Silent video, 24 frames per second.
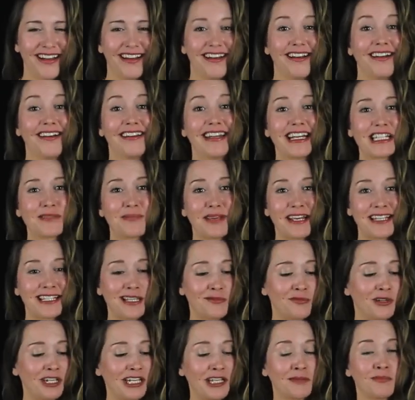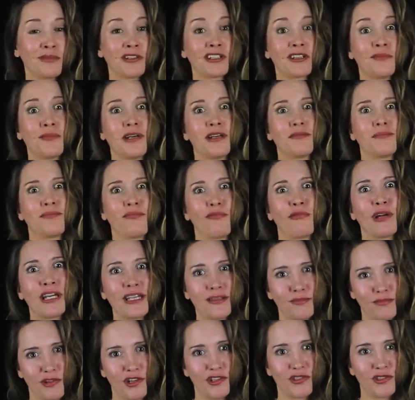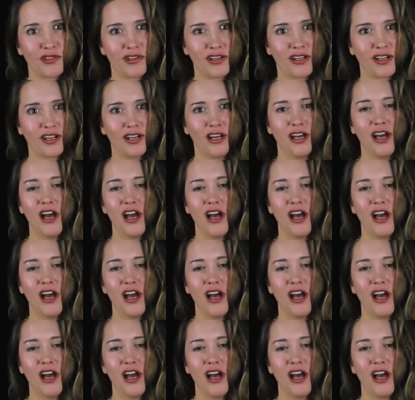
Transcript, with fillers: And that's because I'm reading a book about Rick Mercer.